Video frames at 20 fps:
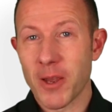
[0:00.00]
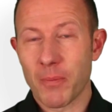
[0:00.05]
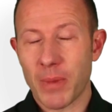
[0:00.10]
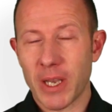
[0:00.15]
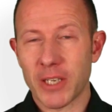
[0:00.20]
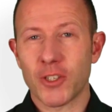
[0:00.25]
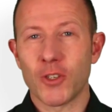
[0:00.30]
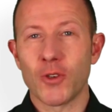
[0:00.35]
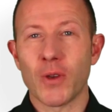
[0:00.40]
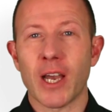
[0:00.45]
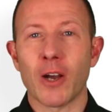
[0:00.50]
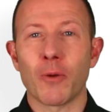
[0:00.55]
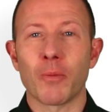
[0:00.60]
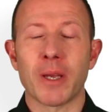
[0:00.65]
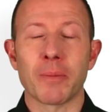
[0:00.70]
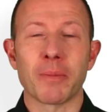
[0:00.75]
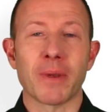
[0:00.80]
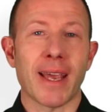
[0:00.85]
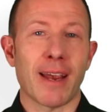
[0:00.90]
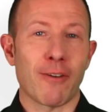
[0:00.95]
Best you help
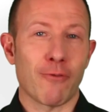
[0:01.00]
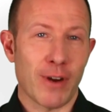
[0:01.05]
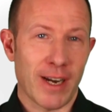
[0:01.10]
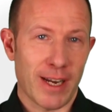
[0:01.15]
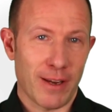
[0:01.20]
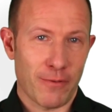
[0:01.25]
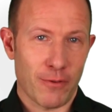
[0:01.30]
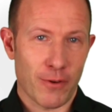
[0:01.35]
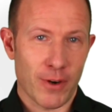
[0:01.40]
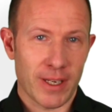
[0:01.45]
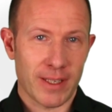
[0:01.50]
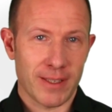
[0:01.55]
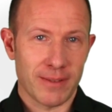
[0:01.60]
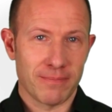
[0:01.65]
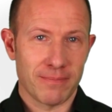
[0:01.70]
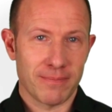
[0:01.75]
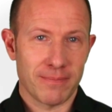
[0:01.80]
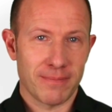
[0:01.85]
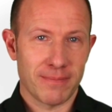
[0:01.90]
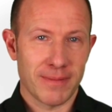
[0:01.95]
them get ready for it.
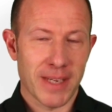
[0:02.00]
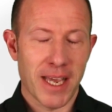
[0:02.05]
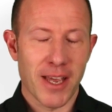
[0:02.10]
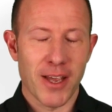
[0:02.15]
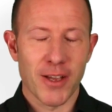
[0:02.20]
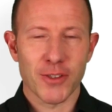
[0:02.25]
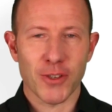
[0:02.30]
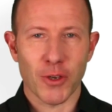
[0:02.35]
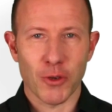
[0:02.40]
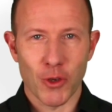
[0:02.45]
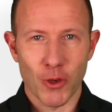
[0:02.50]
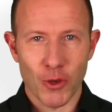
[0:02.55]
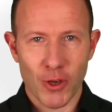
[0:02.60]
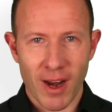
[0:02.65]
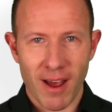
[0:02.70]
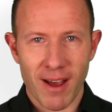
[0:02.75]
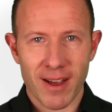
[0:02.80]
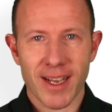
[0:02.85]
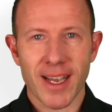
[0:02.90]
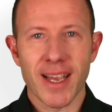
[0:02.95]
So good
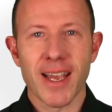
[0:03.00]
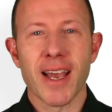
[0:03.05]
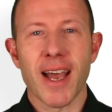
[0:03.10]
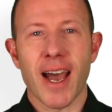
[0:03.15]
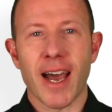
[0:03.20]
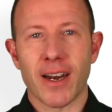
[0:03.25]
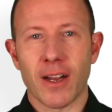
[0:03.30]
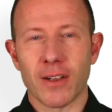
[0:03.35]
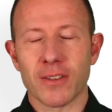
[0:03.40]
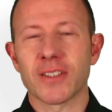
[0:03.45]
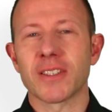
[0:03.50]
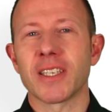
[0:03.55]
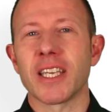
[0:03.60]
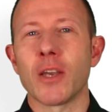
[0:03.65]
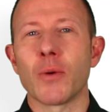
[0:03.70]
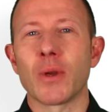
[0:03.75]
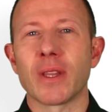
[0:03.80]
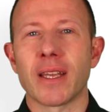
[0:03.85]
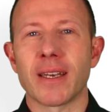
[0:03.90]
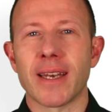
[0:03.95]
luck, and I'll see
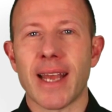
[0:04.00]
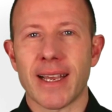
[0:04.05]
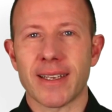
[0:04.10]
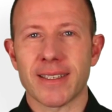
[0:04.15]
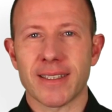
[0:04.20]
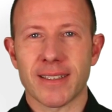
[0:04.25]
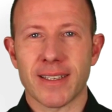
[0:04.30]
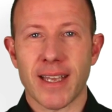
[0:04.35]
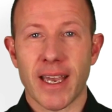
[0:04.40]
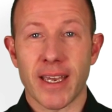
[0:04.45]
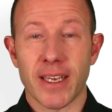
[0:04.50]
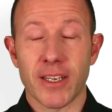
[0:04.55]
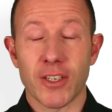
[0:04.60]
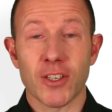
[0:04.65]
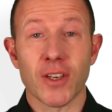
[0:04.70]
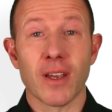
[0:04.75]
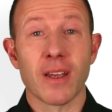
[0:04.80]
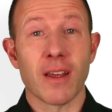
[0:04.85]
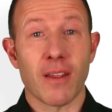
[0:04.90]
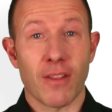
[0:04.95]
you in the next
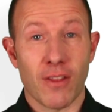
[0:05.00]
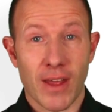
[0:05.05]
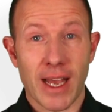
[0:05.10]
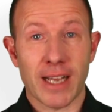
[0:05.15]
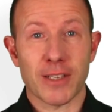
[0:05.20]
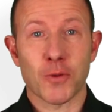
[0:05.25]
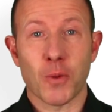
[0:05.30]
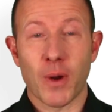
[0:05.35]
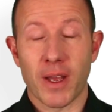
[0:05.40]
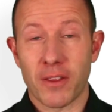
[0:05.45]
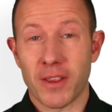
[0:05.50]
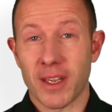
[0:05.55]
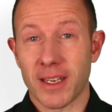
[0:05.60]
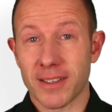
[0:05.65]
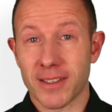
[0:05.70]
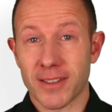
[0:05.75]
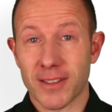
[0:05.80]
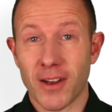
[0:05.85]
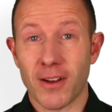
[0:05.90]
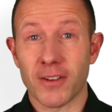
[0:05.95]
stage. That's where
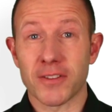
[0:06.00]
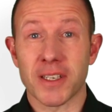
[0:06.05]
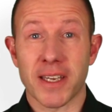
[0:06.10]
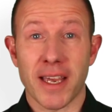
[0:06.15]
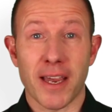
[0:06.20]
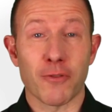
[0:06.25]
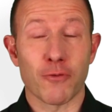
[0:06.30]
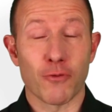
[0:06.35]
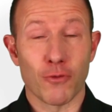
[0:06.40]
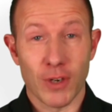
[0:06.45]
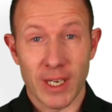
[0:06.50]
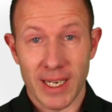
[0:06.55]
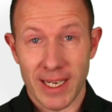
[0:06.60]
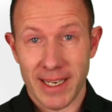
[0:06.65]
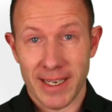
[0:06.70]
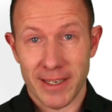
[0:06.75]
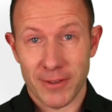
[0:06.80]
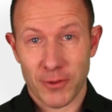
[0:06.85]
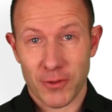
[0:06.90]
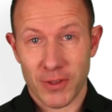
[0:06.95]
things start to get
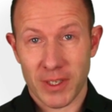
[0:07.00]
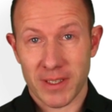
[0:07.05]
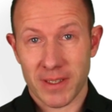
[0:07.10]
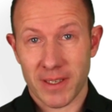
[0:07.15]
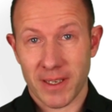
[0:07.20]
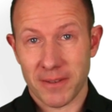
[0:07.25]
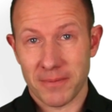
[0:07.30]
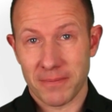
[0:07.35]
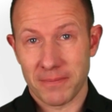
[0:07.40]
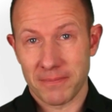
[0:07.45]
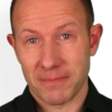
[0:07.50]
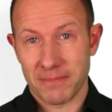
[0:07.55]
really interesting.